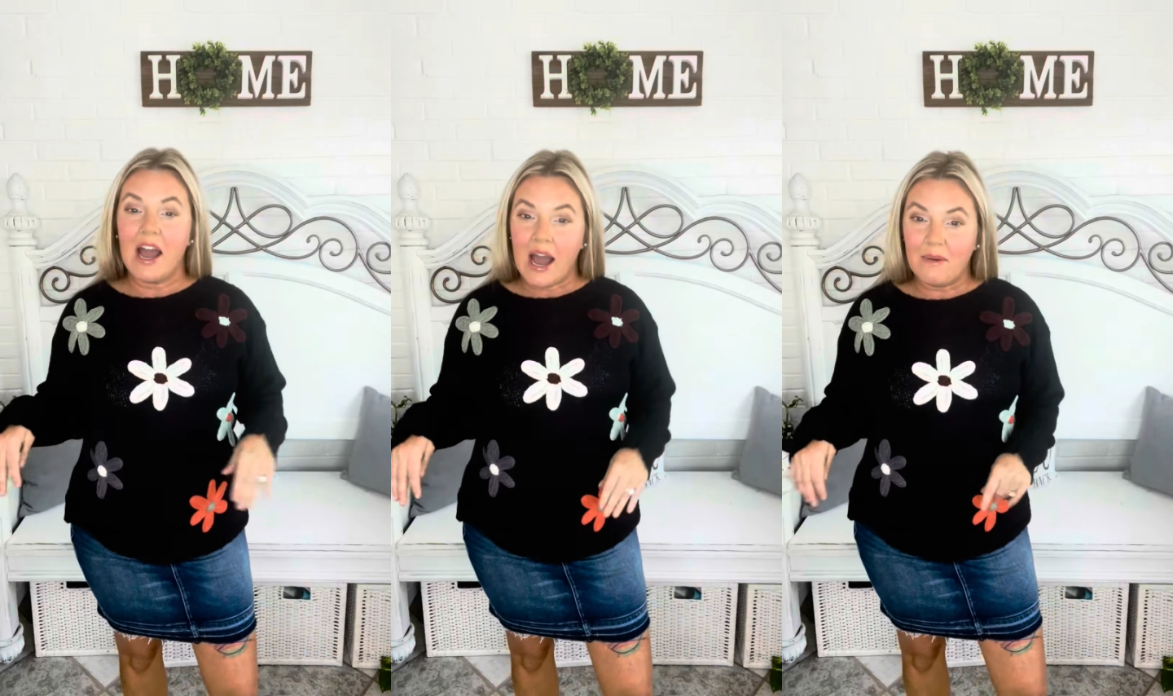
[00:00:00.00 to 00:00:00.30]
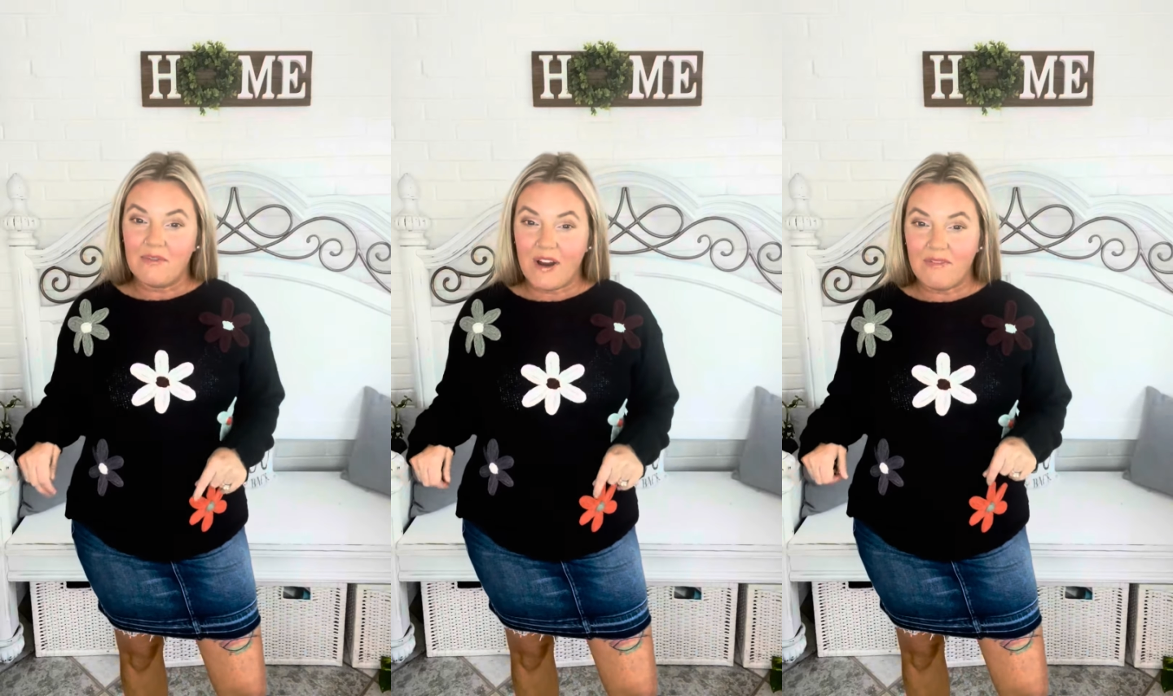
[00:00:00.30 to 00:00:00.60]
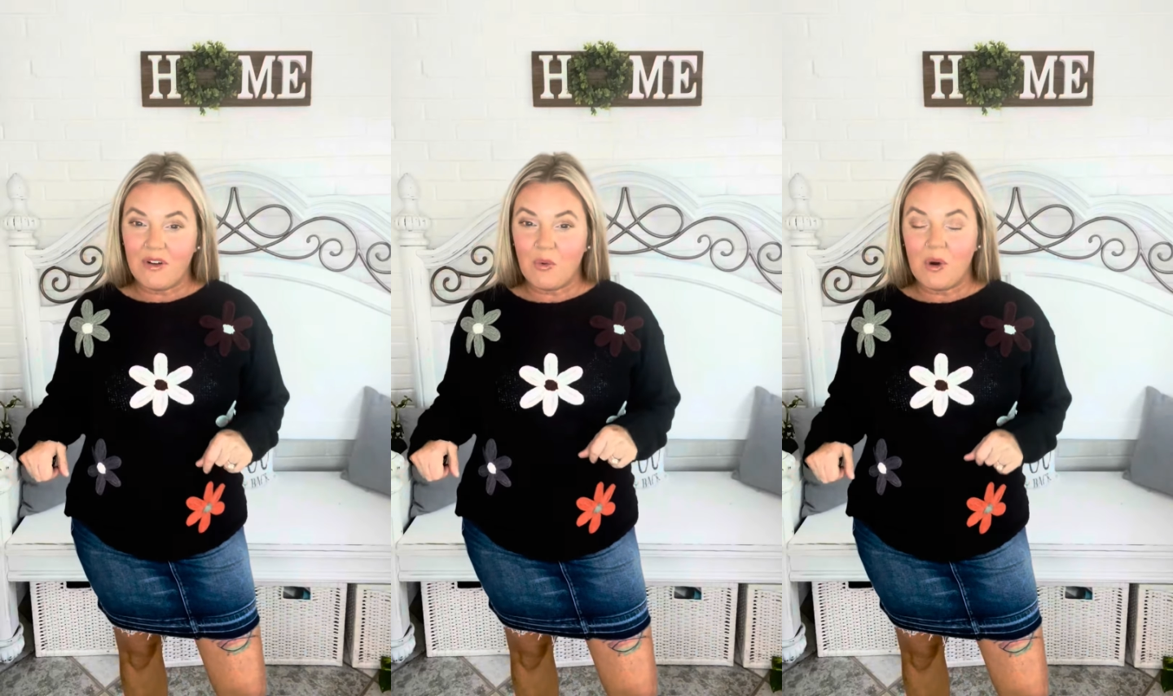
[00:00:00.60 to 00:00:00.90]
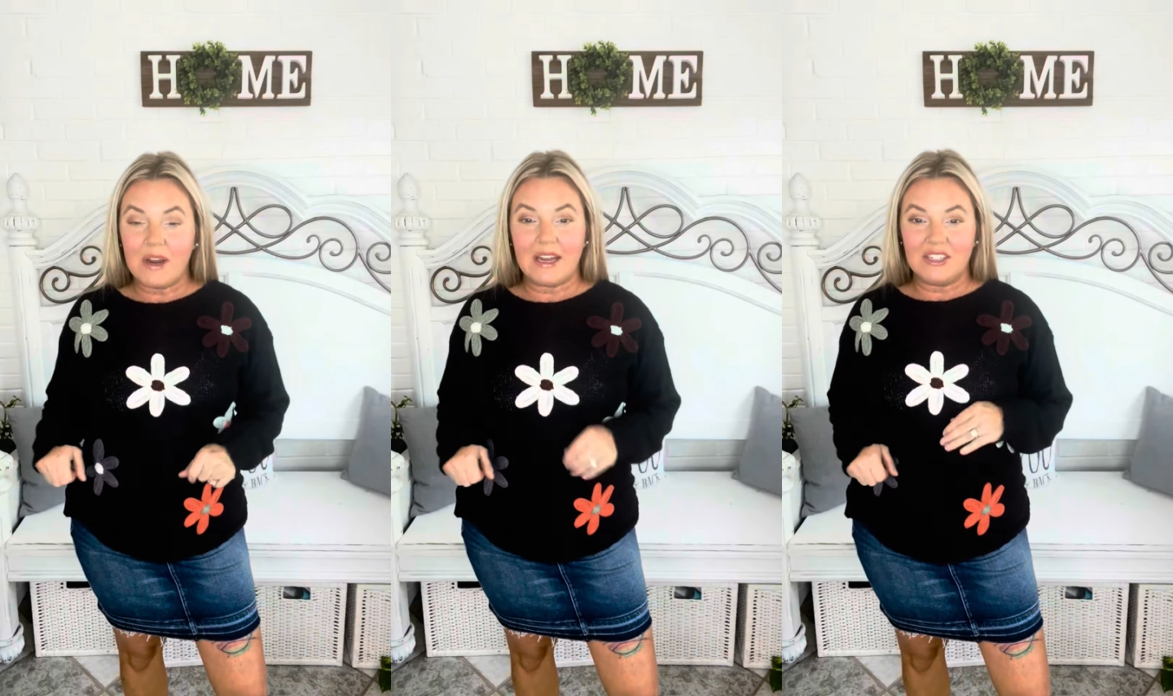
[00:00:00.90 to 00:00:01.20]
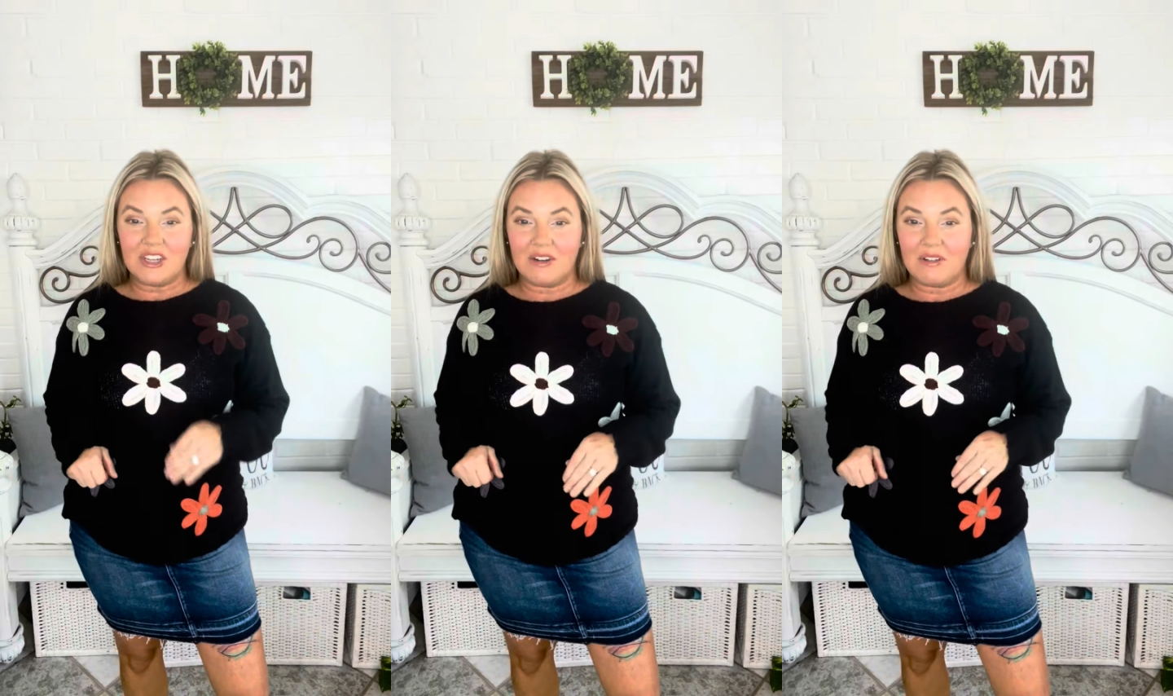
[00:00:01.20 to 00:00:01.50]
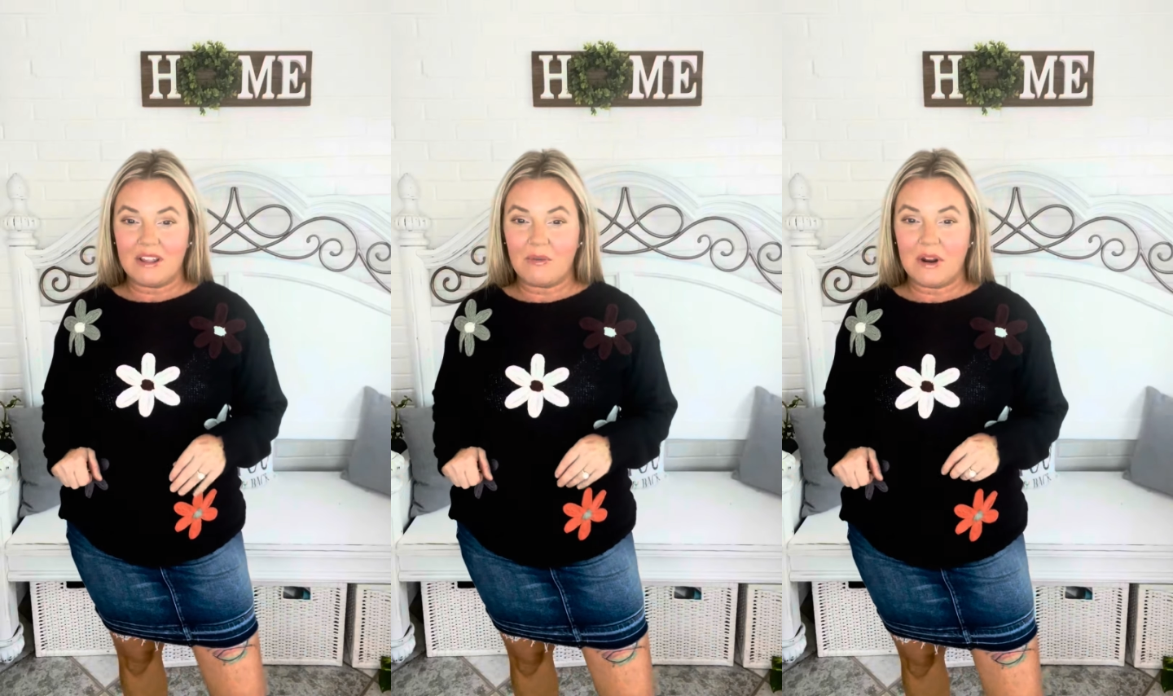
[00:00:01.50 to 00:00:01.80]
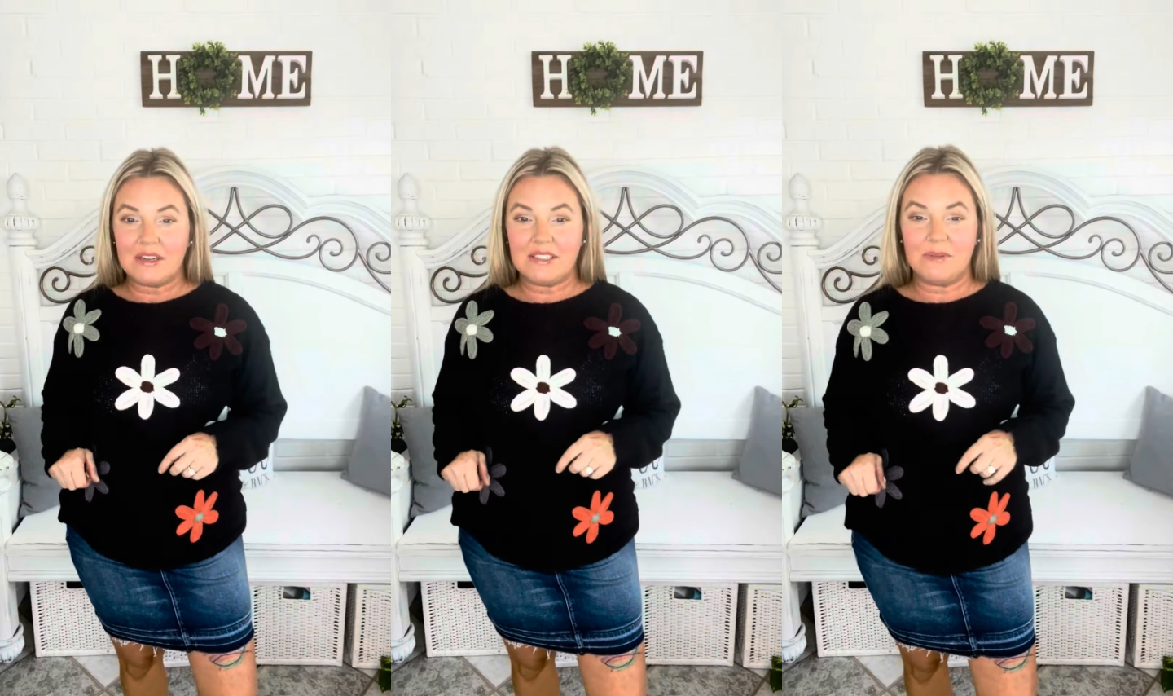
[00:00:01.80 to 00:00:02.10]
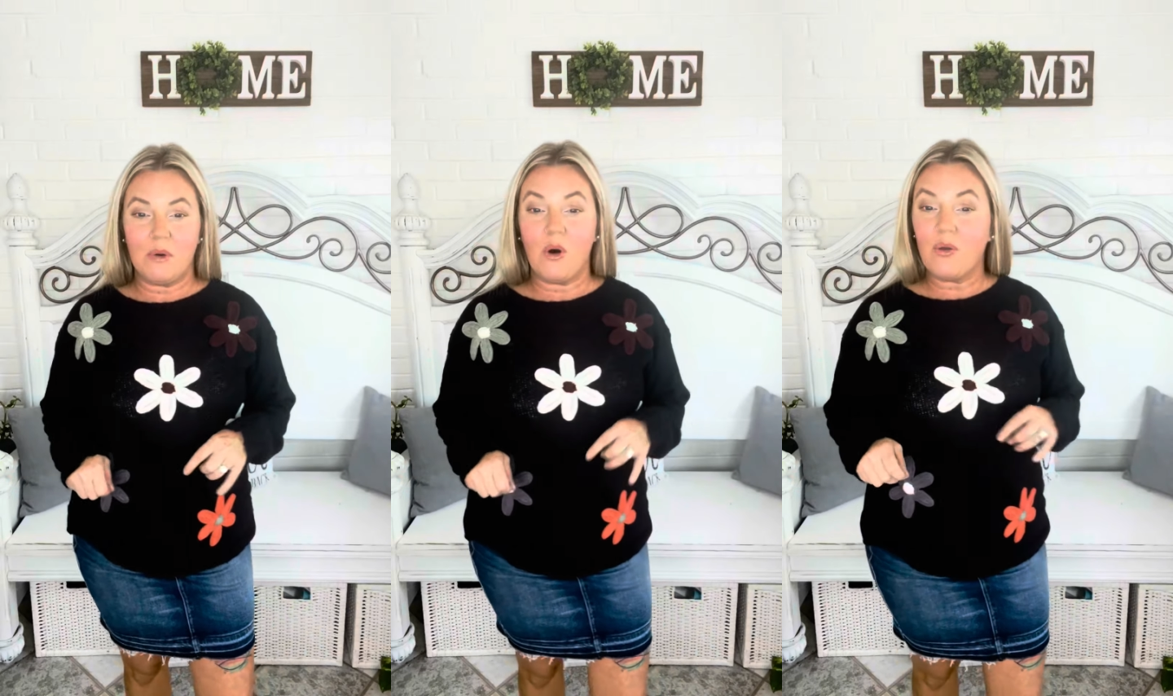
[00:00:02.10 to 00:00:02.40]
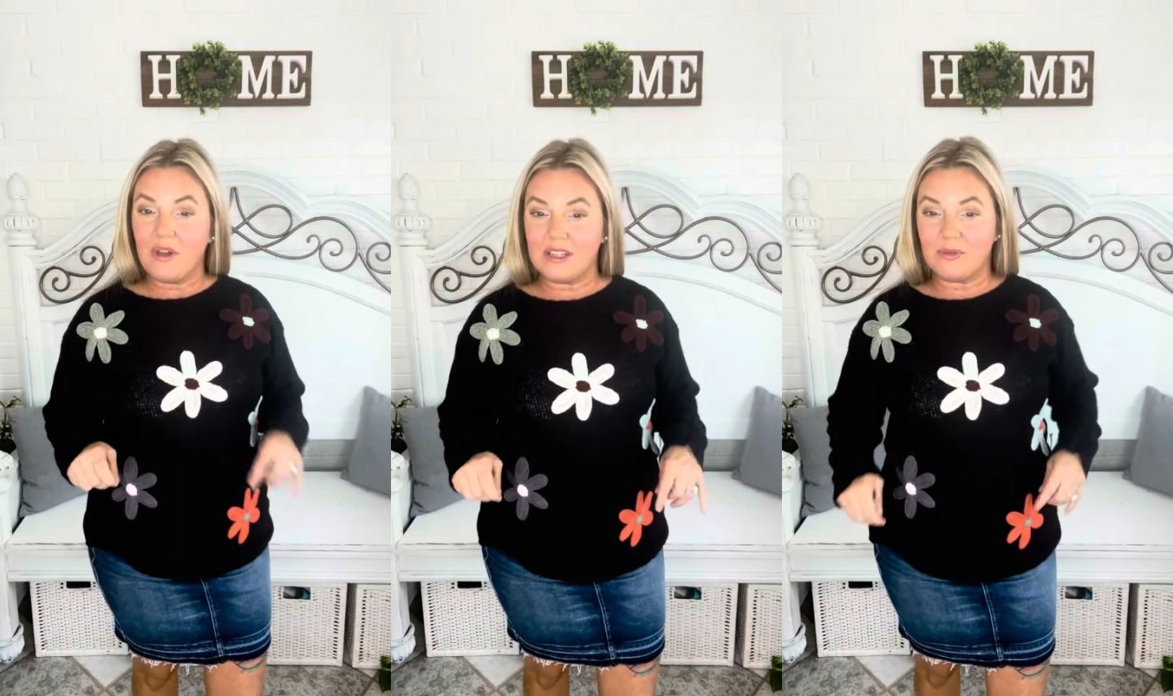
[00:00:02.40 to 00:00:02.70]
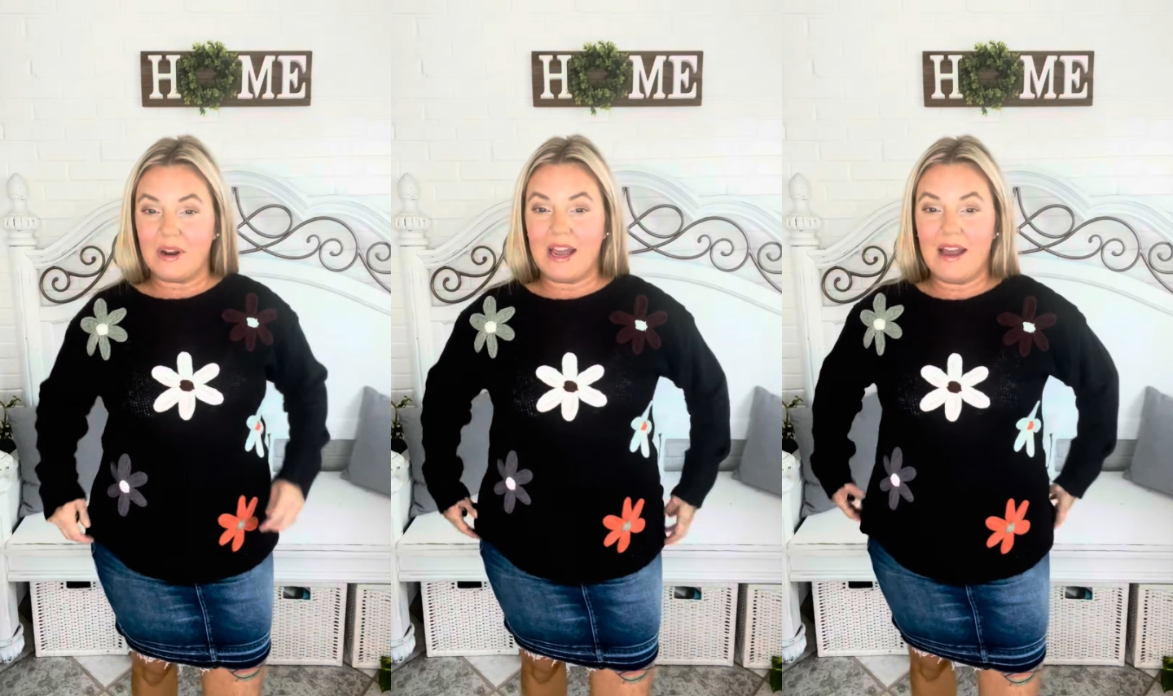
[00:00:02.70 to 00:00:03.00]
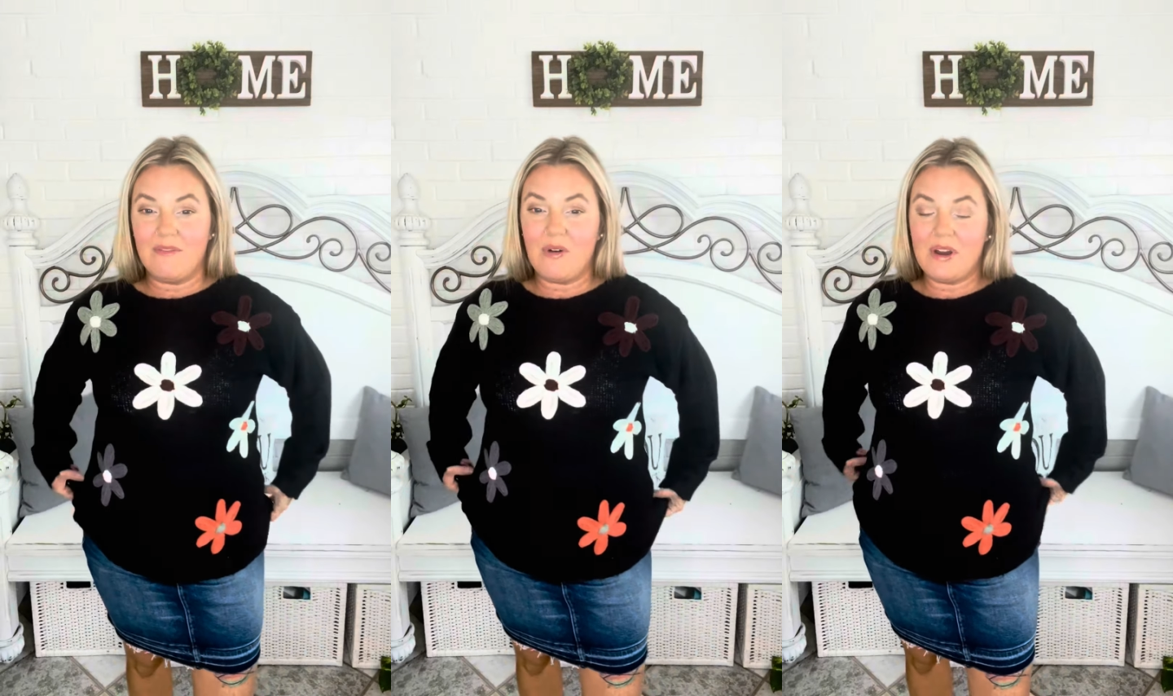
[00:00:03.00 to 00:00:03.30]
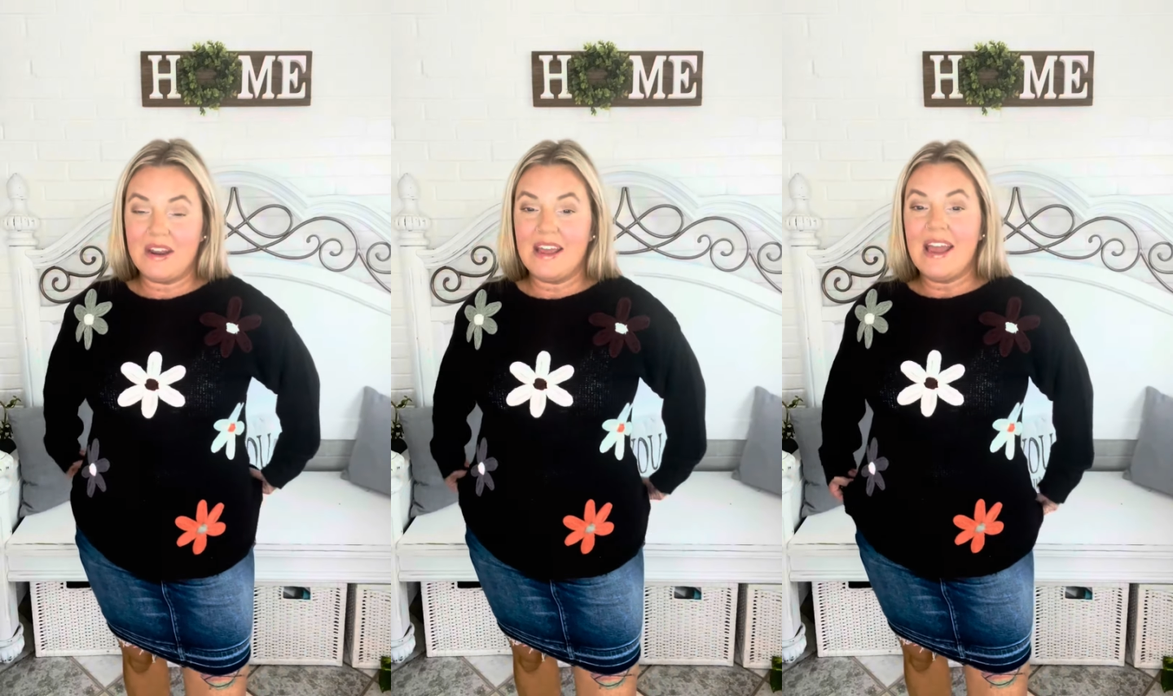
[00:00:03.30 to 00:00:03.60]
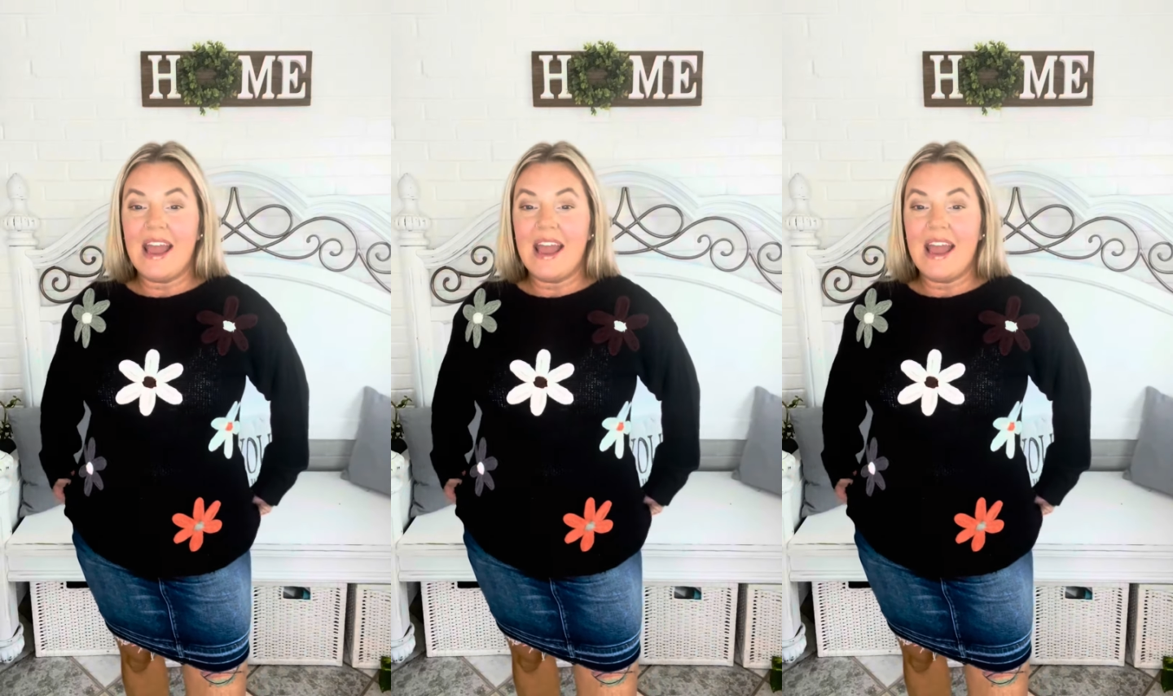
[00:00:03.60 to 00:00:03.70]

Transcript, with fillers: I'm five foot one. I generally wear a small. That's what I have on.